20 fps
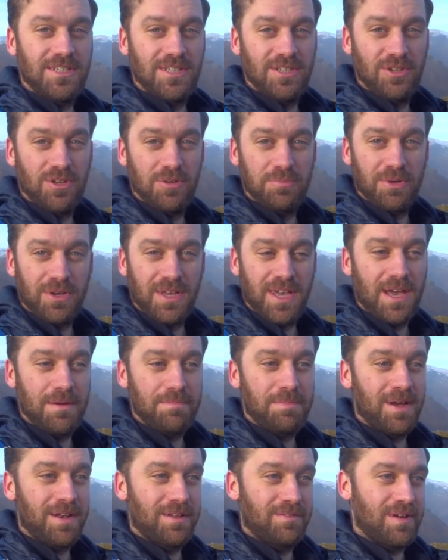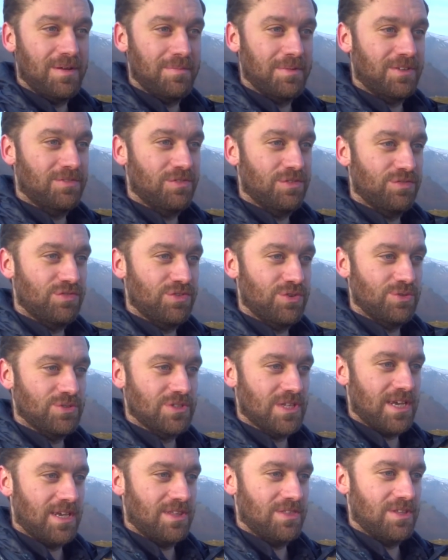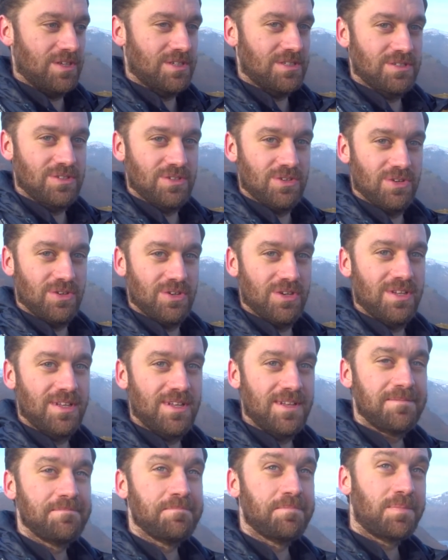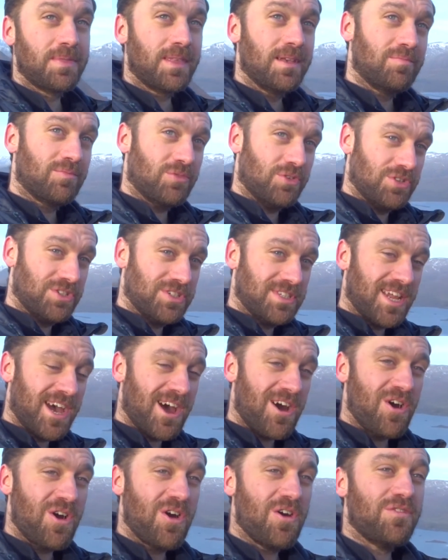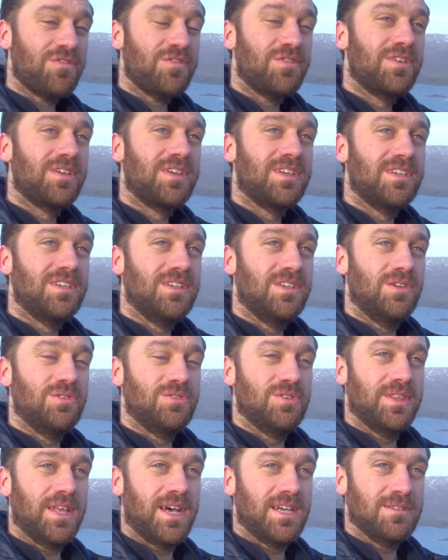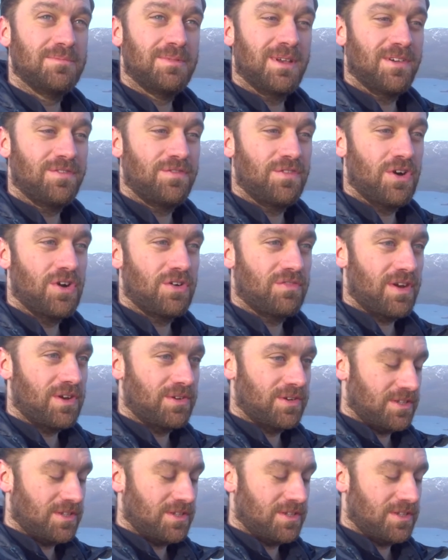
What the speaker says: you do but get a panoramic with views like this? So I'm going to start off using that as a bit of foreground